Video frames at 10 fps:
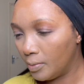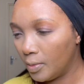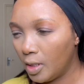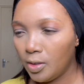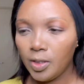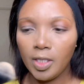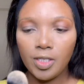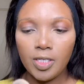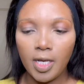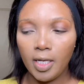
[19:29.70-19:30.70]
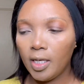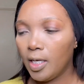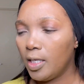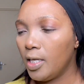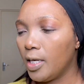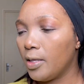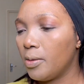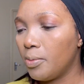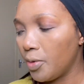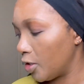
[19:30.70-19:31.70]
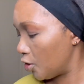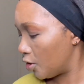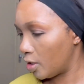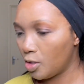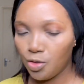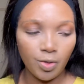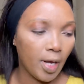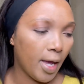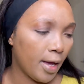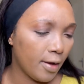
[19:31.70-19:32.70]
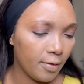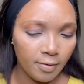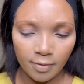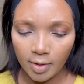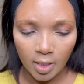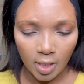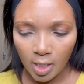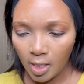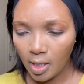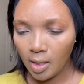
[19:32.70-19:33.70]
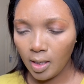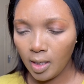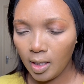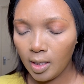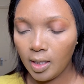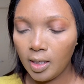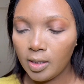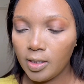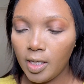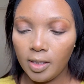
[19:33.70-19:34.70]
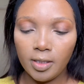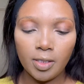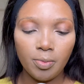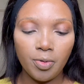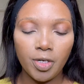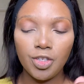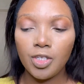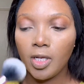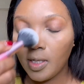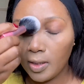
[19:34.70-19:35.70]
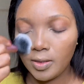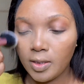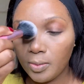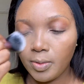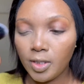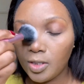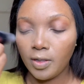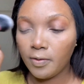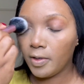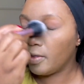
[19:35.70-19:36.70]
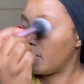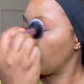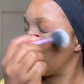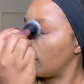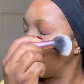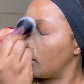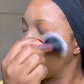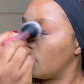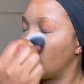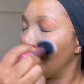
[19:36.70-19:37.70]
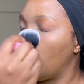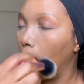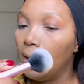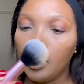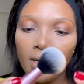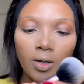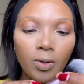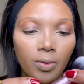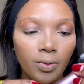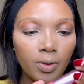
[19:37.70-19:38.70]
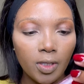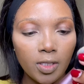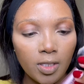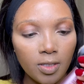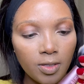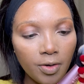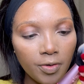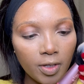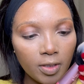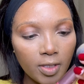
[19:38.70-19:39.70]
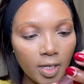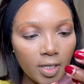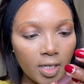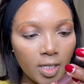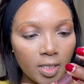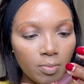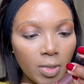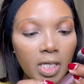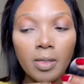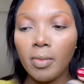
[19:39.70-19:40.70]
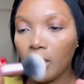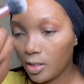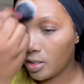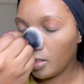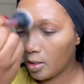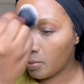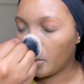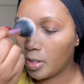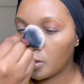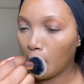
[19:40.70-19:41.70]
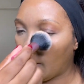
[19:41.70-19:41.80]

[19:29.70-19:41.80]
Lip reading: then you can take any other brush that you have. I'll take this brush and I'll just brush everything. Oh, this is the Real Techniques mini multitask brush.